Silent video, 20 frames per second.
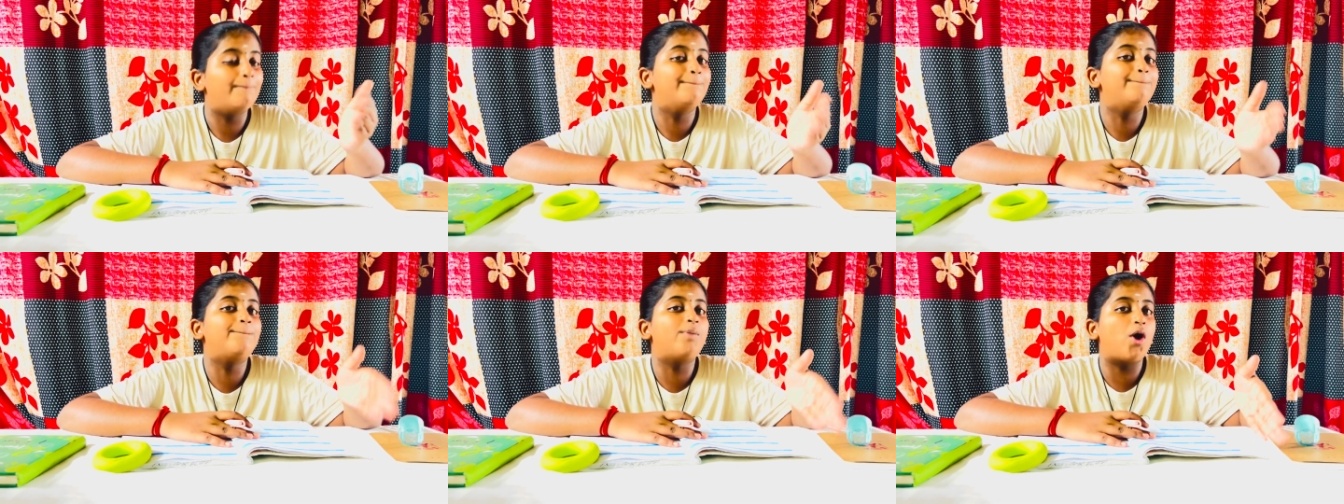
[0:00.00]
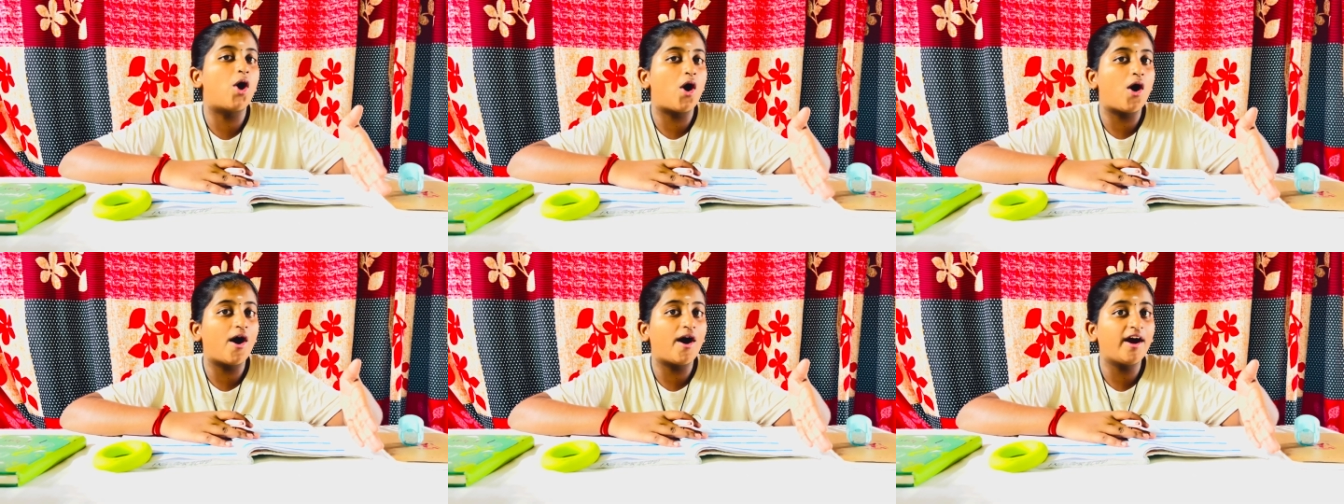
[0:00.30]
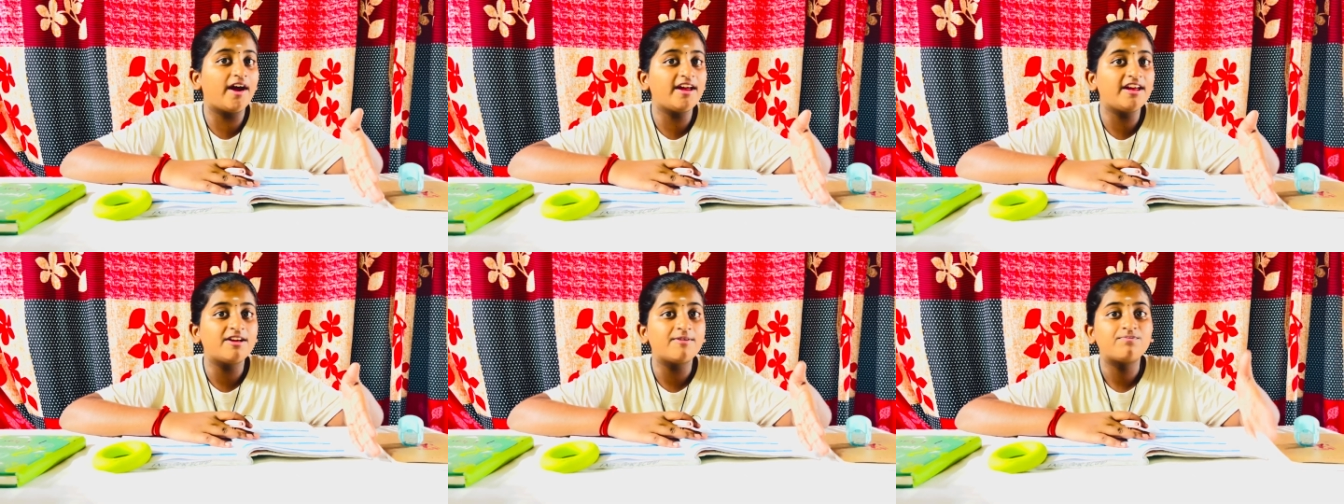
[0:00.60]

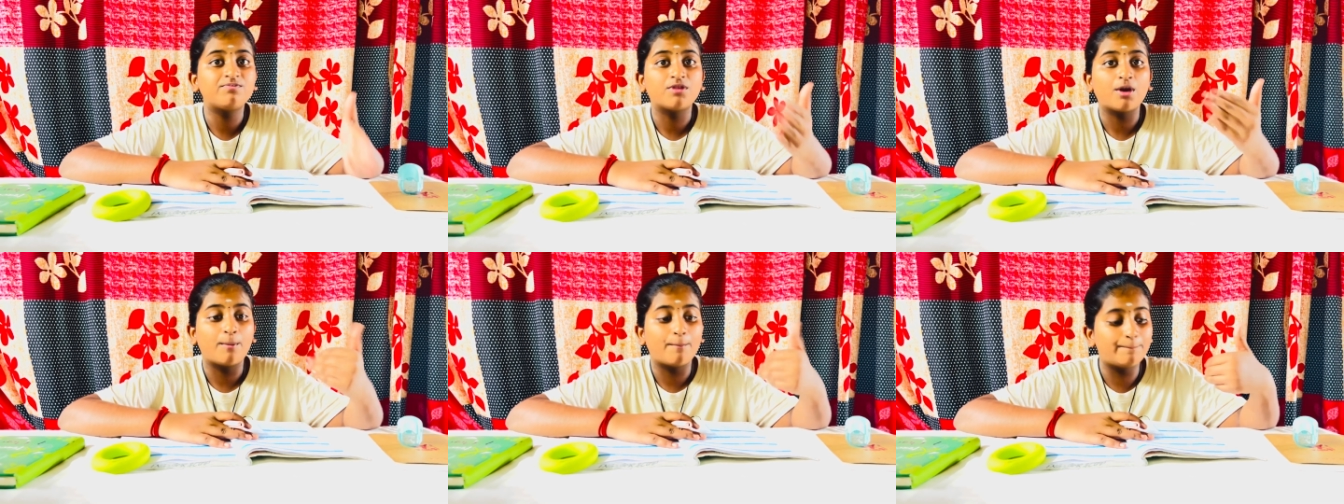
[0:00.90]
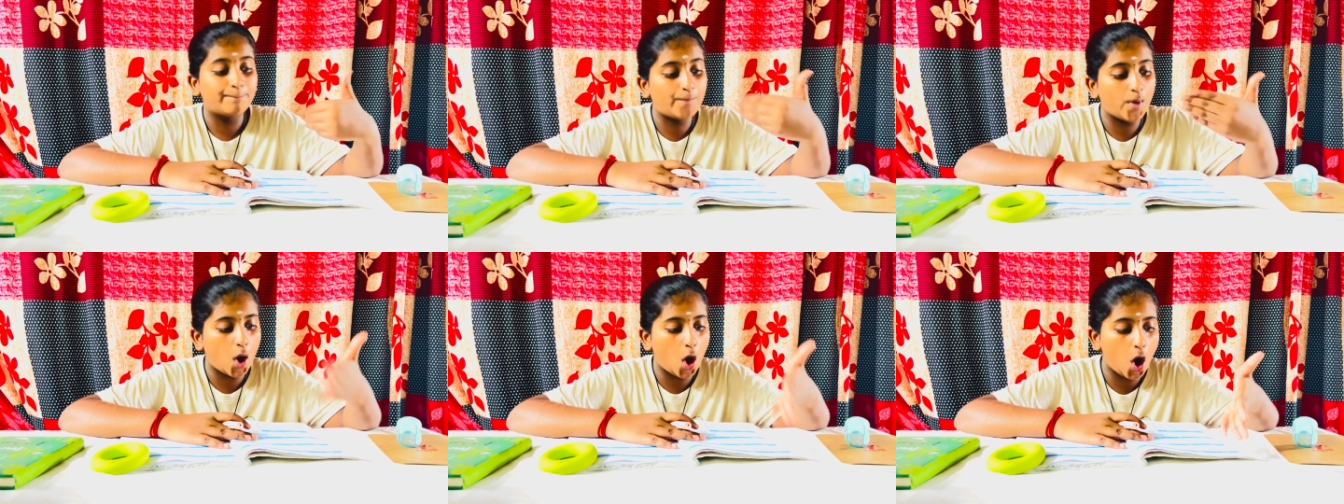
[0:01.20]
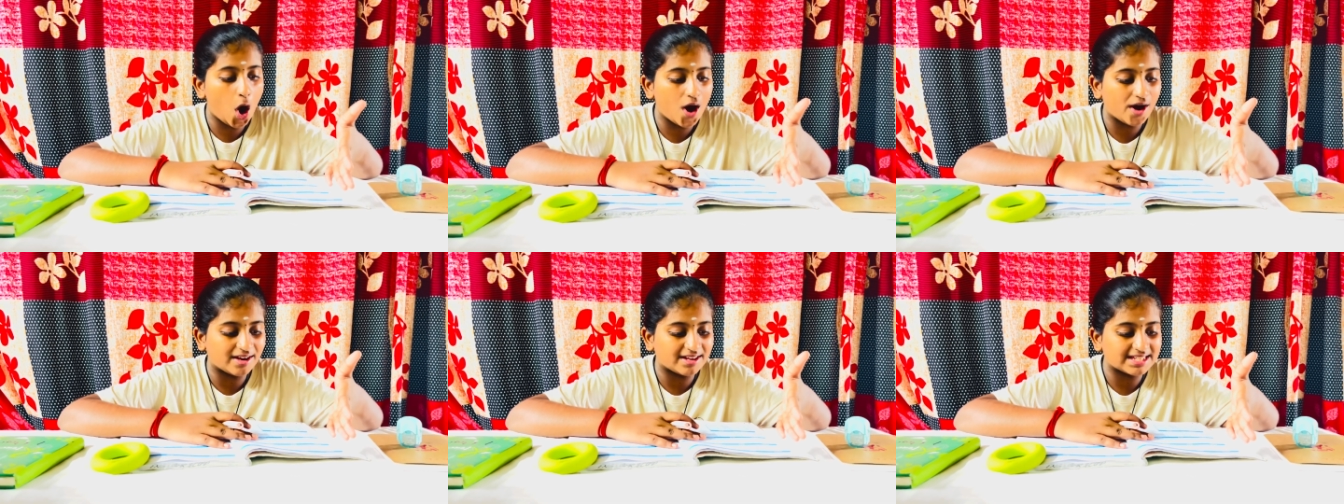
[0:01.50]
Boy,
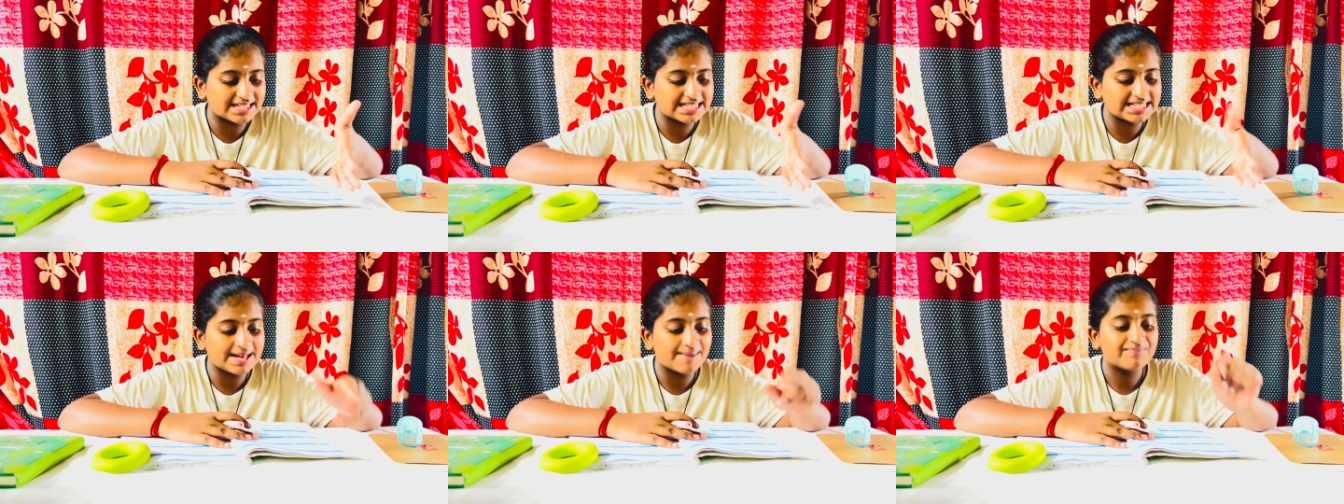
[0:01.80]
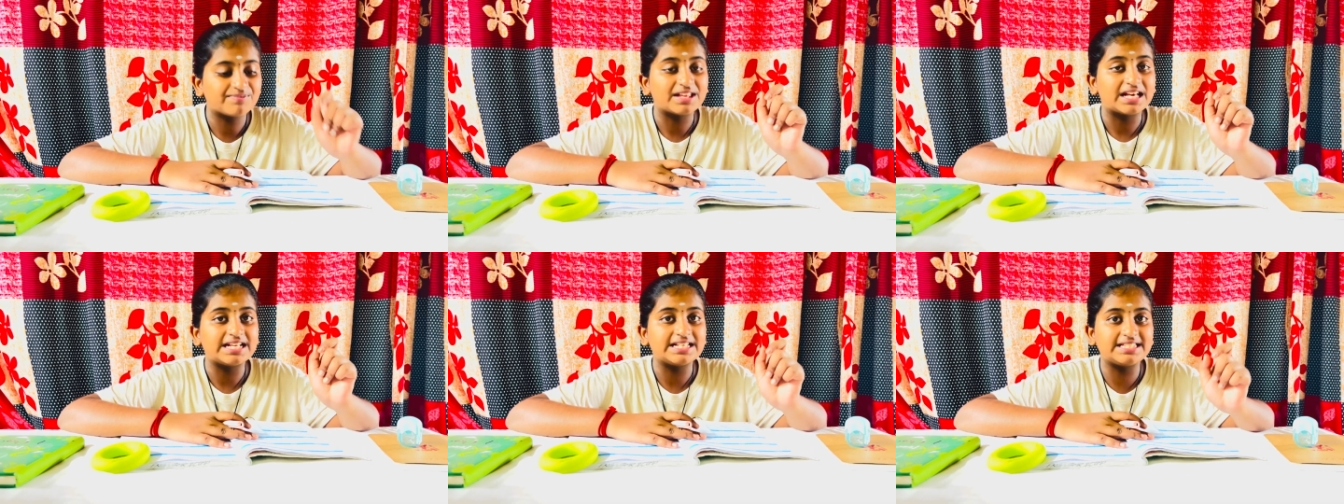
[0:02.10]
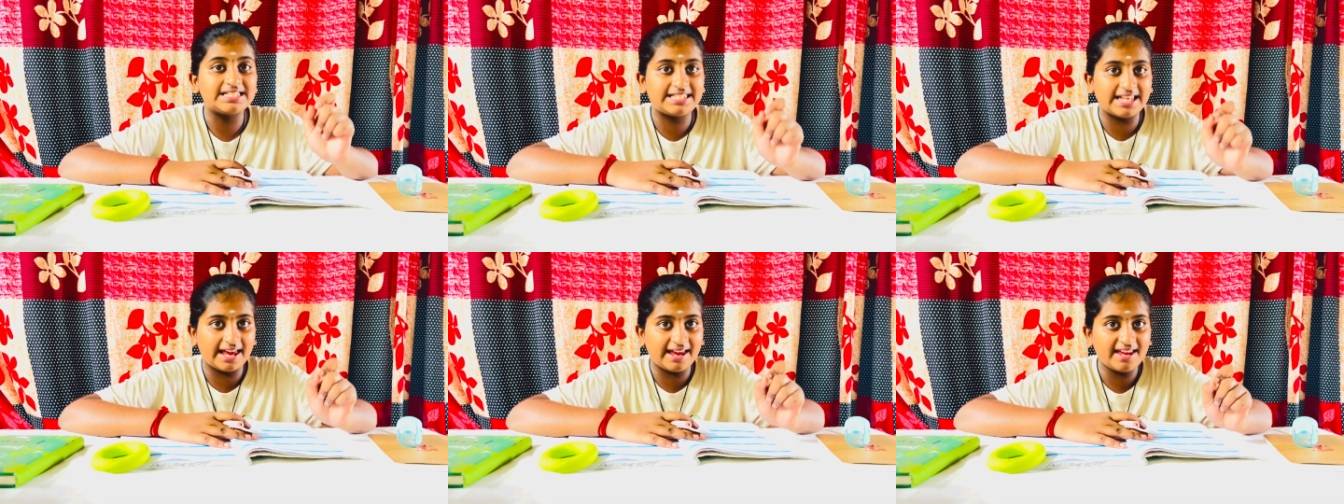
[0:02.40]
boys.
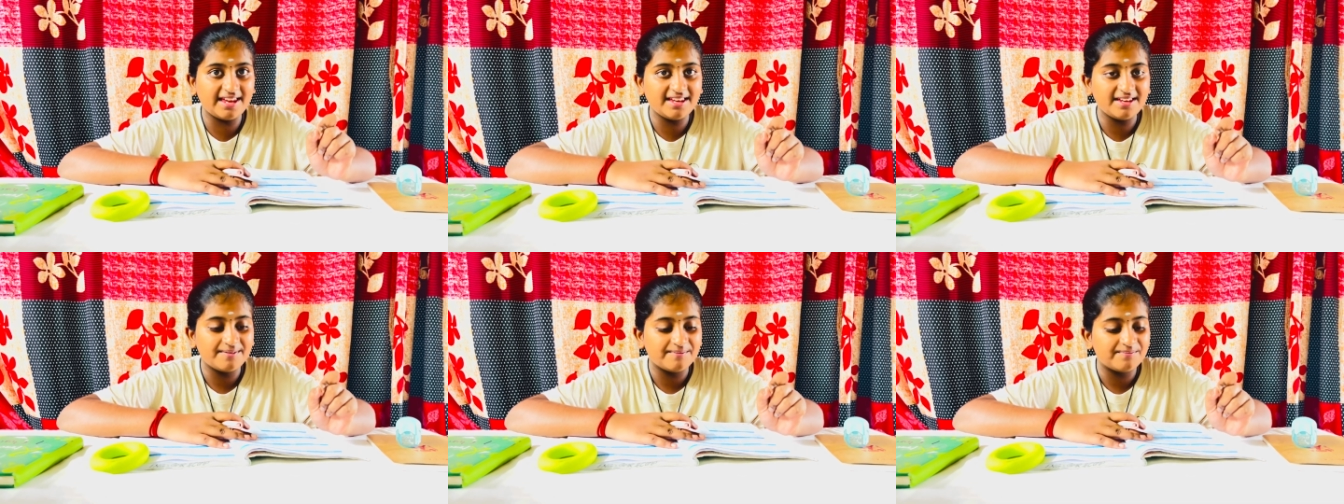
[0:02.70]
Day,